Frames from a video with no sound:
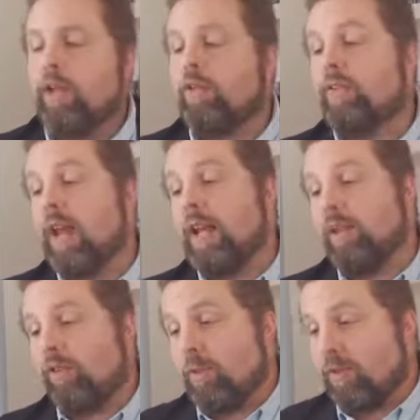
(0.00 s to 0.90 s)

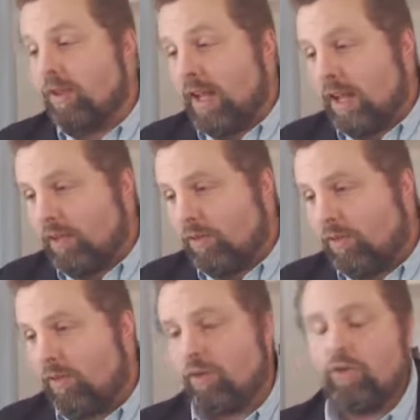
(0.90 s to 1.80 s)
Statism is
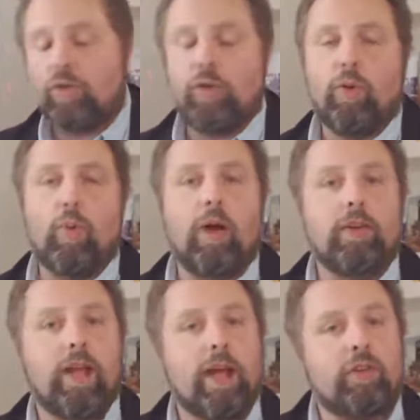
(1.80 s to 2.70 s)
institutional, while
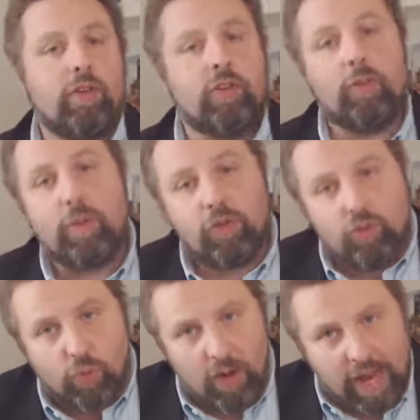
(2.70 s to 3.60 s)
nationalism is
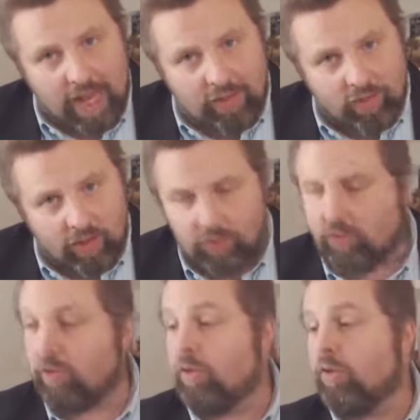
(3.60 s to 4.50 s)

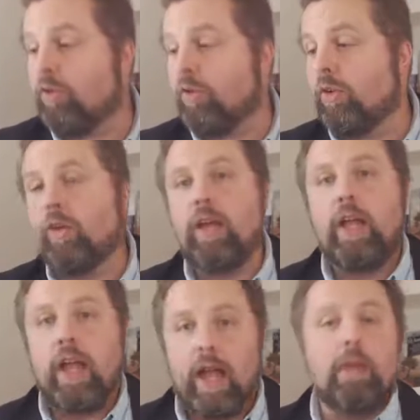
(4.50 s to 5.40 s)
trans-institutional
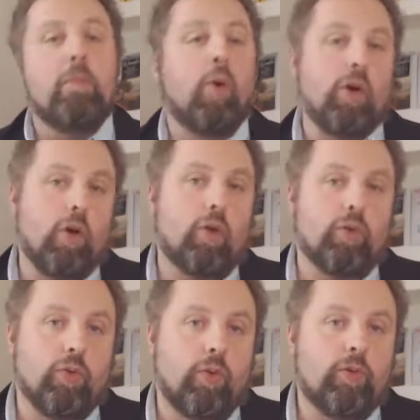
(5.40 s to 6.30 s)
and more
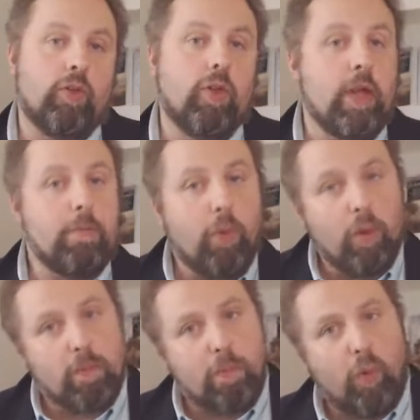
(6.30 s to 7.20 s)
cultural. And so the
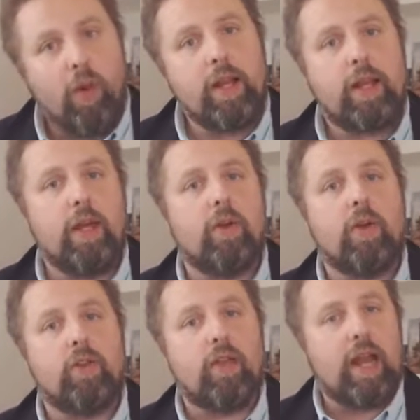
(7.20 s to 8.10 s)
important point here
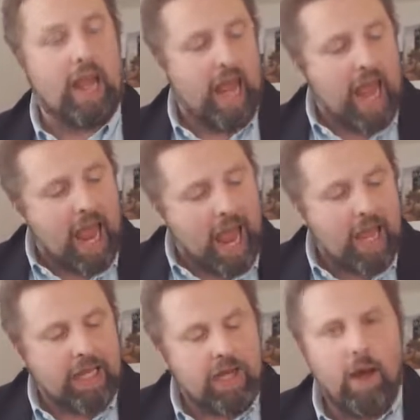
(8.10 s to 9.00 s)
is that
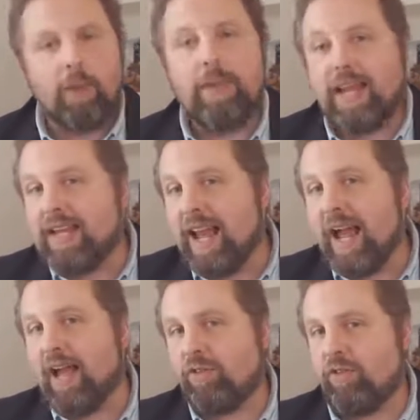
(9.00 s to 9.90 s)
economic
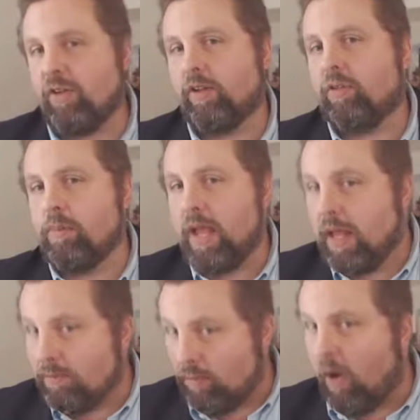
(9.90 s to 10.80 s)
nationalism may
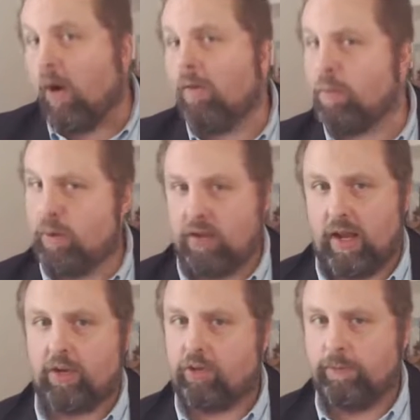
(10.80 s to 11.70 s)
involve
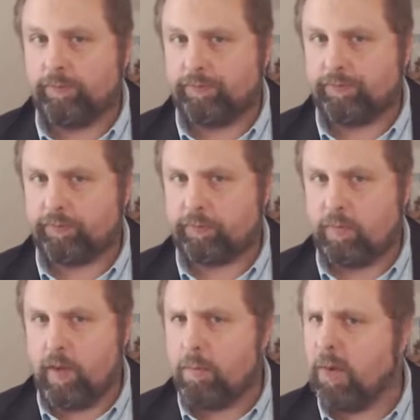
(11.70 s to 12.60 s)
protection,
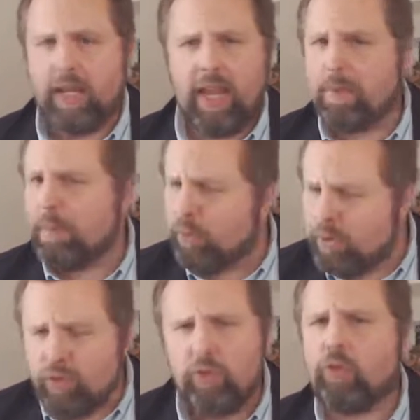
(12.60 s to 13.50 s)
but it can't be
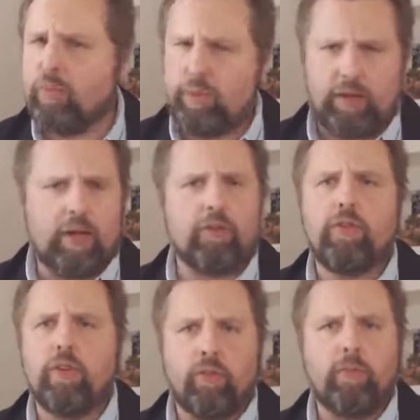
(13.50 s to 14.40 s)
reduced to
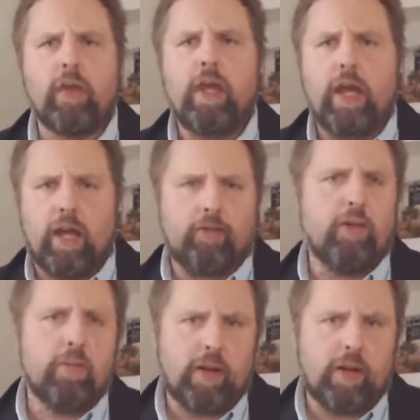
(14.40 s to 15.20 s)
protectionism, as so